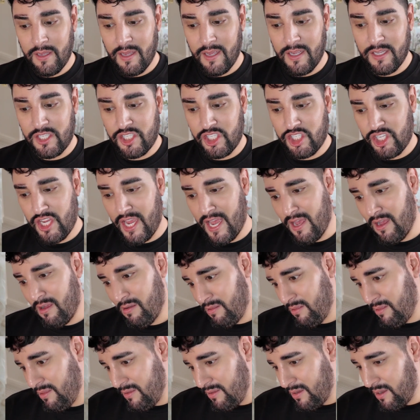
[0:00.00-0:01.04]
A
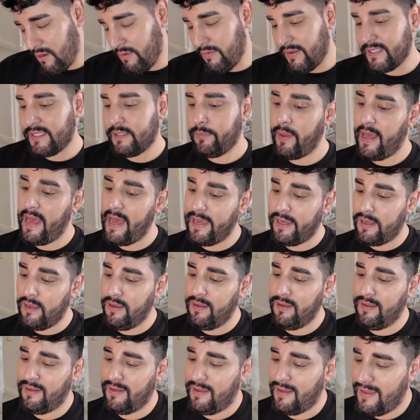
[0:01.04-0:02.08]
shell? Oh, that's a bag.
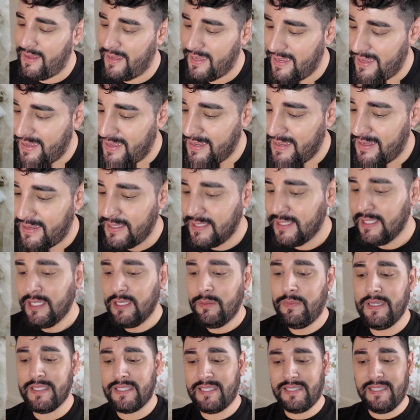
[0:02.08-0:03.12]

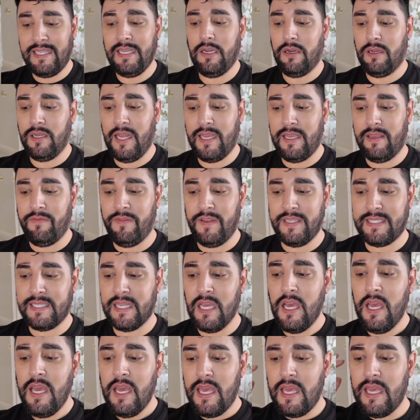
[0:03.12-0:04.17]
But still, like this,
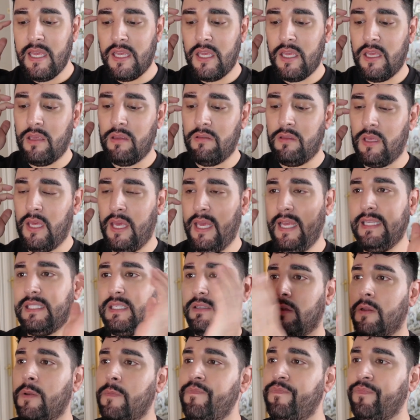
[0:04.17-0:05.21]

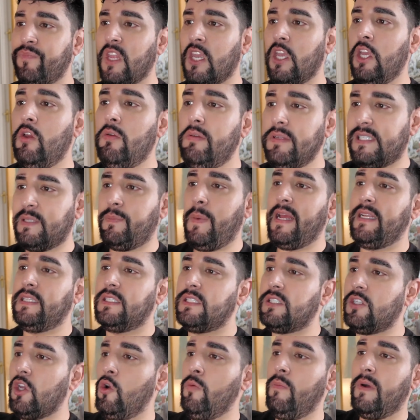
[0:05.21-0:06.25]
you would spend
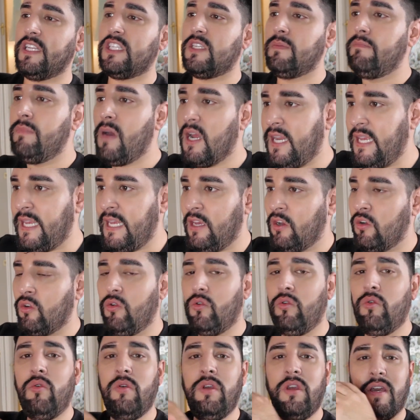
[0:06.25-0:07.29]
so much money on
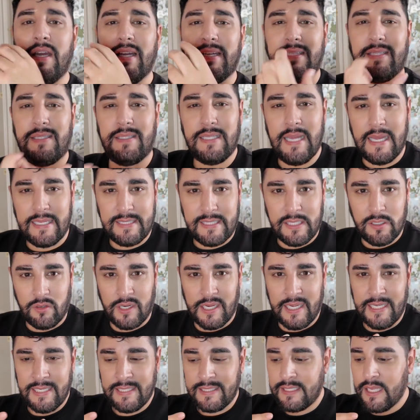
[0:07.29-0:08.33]
all your
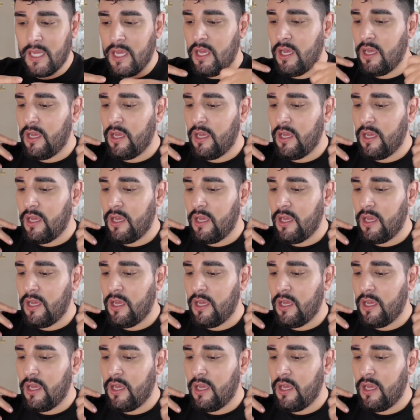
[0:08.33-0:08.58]
accessories,